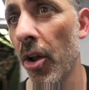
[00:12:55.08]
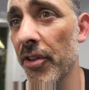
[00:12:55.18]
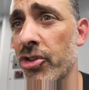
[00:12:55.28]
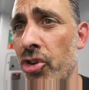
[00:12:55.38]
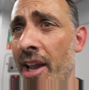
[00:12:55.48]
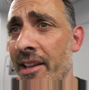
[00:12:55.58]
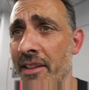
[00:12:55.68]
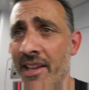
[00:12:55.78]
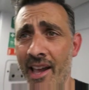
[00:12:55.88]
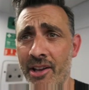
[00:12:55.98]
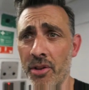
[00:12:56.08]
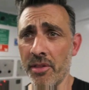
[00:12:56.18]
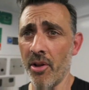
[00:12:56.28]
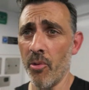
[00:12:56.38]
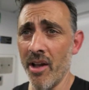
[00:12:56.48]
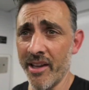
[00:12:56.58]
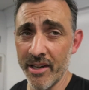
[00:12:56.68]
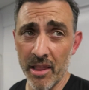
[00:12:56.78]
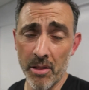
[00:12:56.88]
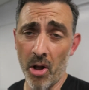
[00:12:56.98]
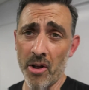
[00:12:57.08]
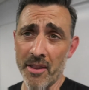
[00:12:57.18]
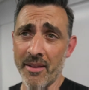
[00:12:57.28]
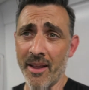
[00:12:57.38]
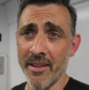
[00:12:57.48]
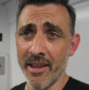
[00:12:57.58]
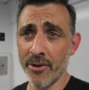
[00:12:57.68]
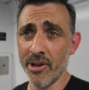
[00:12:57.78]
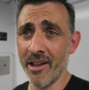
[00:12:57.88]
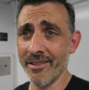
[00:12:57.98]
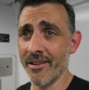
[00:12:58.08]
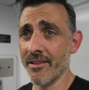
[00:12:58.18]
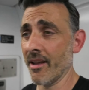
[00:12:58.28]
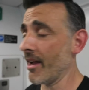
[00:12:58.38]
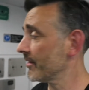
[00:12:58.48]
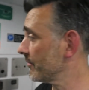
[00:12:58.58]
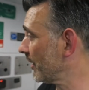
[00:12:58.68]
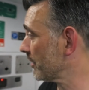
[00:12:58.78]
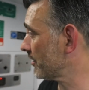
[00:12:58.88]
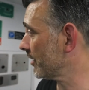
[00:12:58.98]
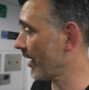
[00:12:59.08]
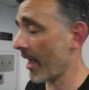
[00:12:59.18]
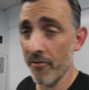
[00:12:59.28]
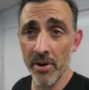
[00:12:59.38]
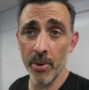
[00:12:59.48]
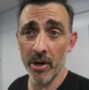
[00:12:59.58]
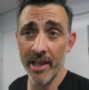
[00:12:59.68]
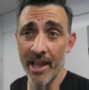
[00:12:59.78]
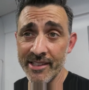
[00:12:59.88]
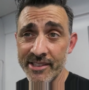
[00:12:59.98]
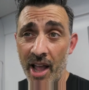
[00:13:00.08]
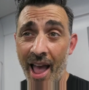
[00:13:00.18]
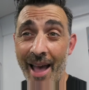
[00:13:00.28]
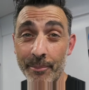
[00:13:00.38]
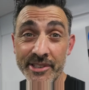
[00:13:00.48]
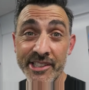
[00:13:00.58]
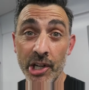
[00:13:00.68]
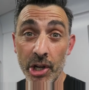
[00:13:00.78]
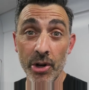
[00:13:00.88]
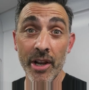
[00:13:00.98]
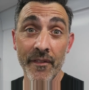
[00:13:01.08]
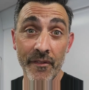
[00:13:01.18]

on the train and the aircon's not working. It's the hottest day of the year in London, and basically everybody is absolutely